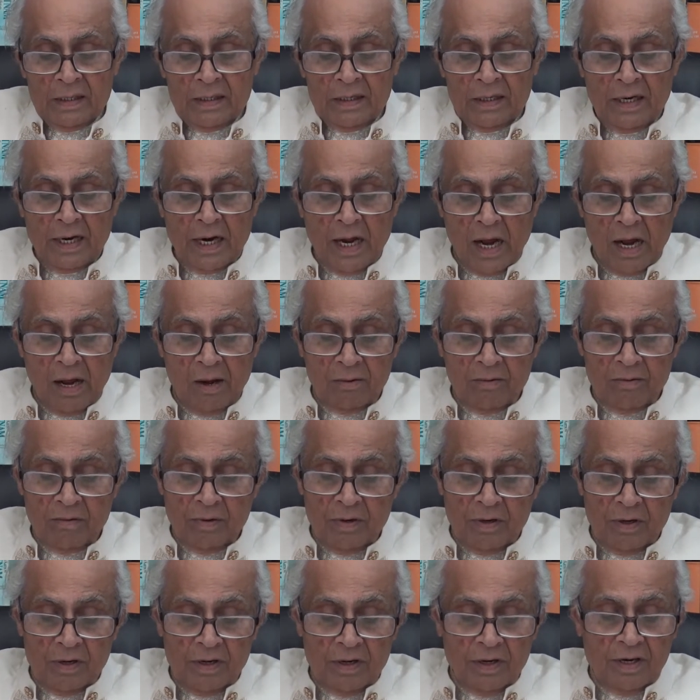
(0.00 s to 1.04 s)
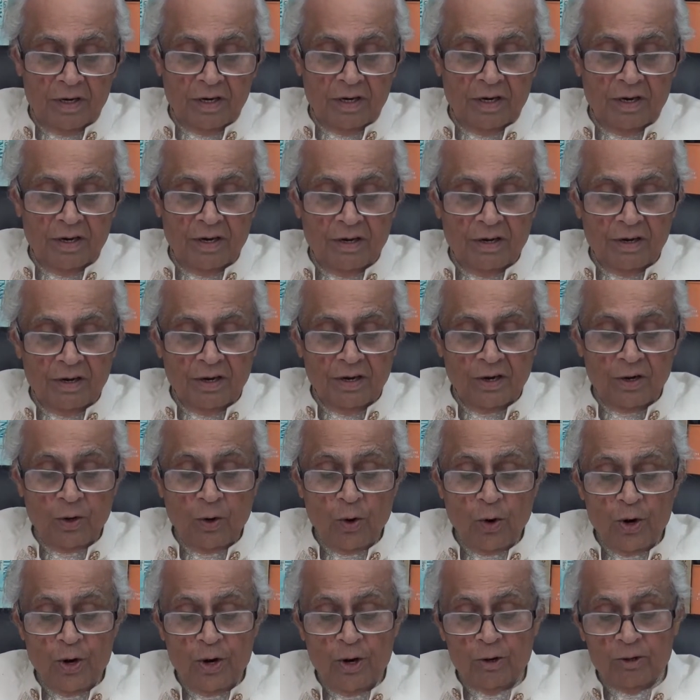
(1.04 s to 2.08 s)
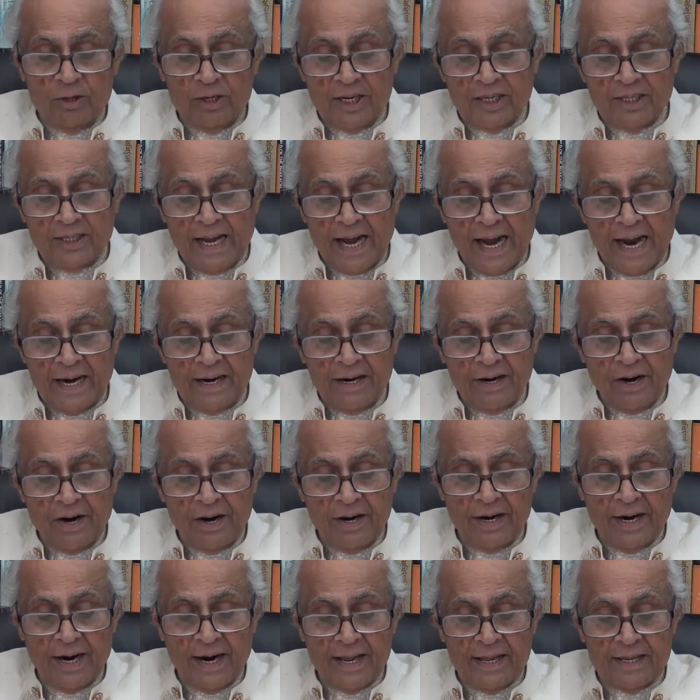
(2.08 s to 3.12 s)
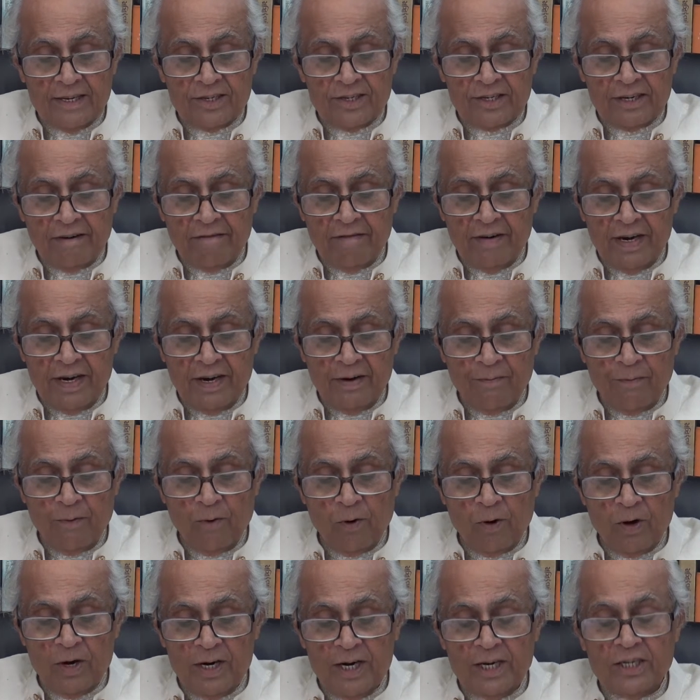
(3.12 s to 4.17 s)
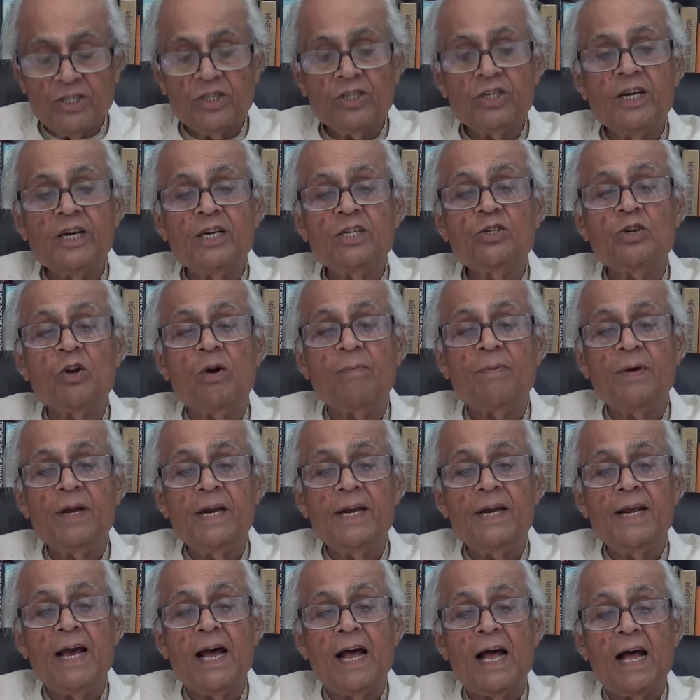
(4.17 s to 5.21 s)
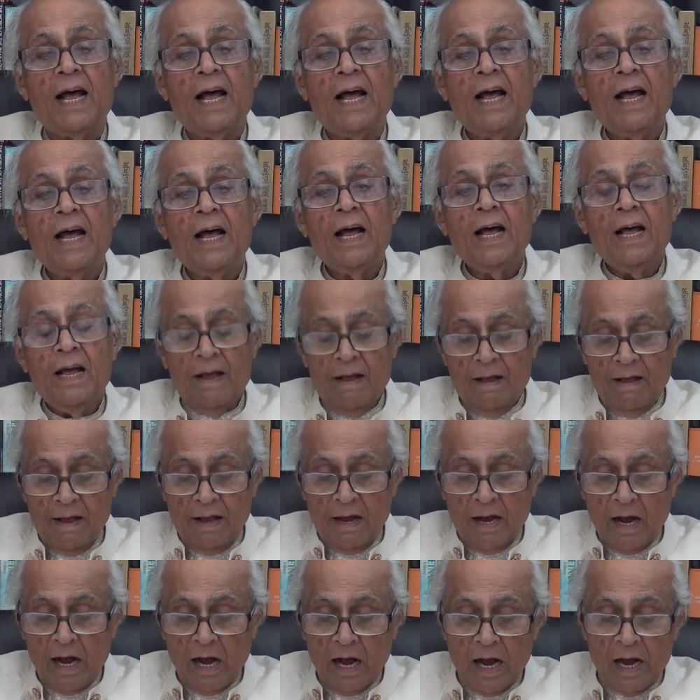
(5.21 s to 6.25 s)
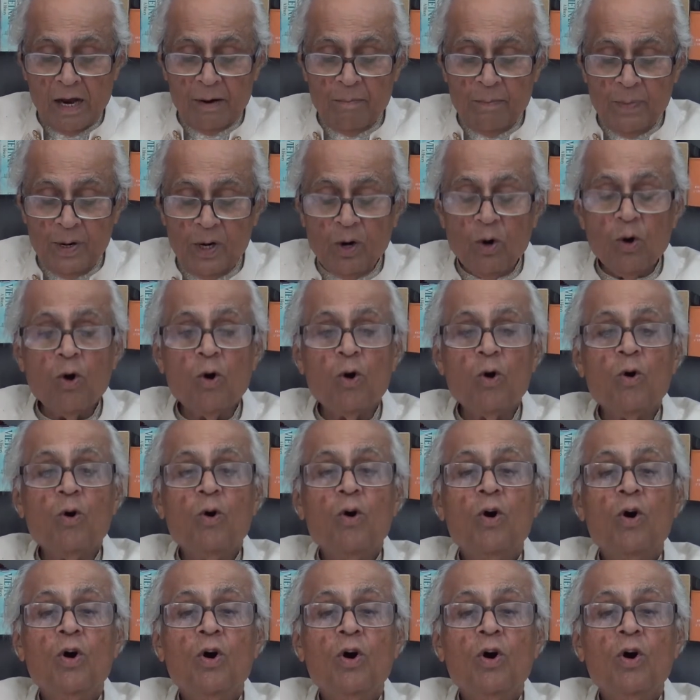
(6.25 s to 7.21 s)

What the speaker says: Now, good news is that 174 districts of India are below